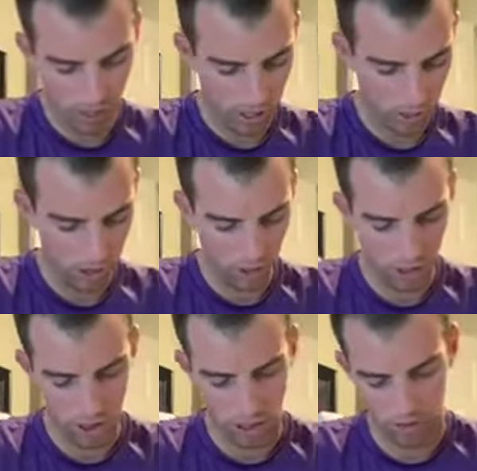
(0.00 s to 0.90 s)
angry
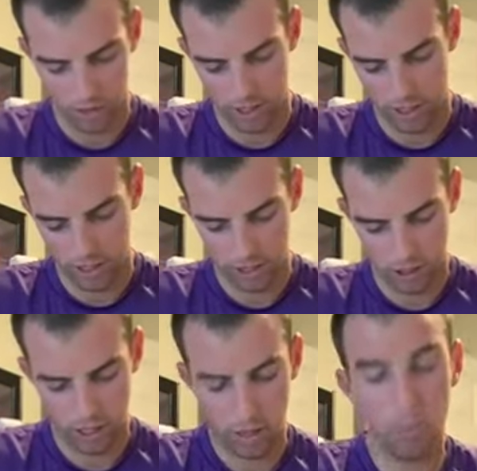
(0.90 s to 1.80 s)
during a conversation,
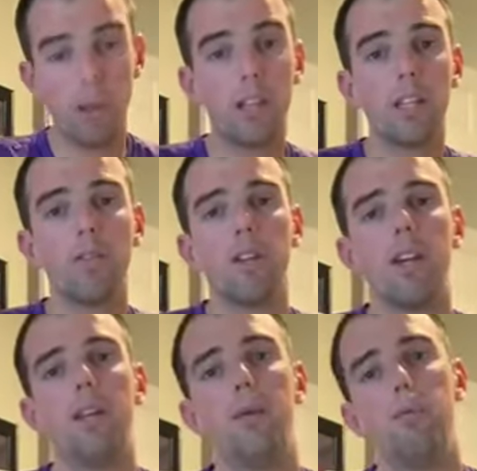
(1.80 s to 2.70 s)
try to remain
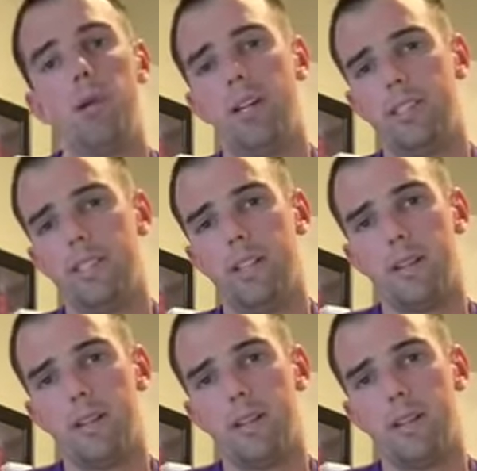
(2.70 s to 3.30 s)
level-headed and patient.